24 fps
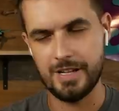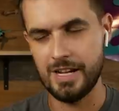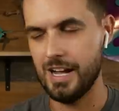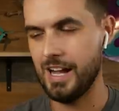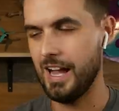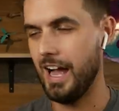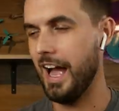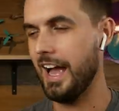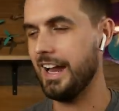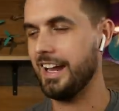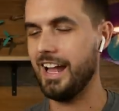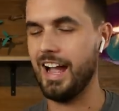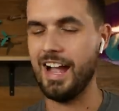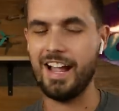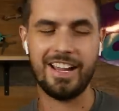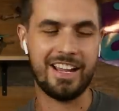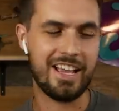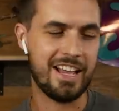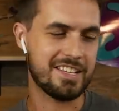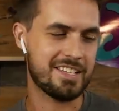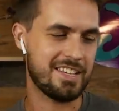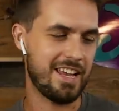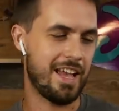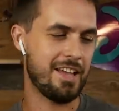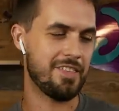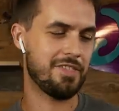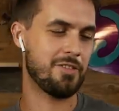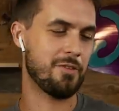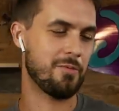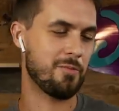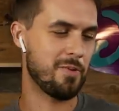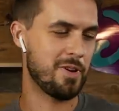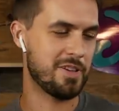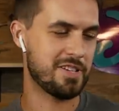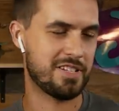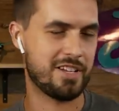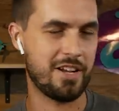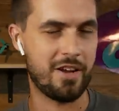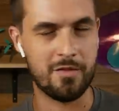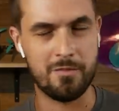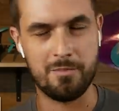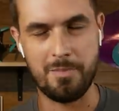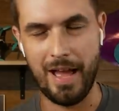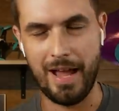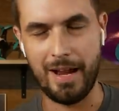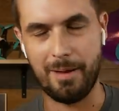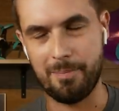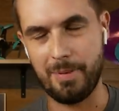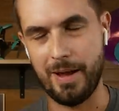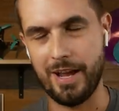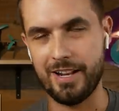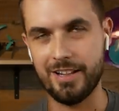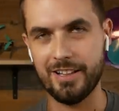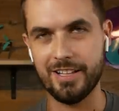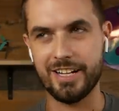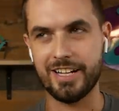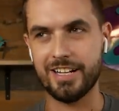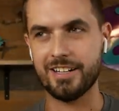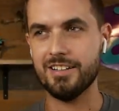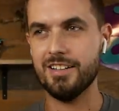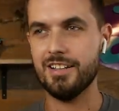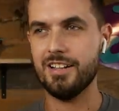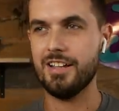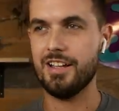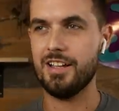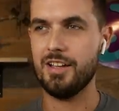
I, I guess at the risk of backpedaling,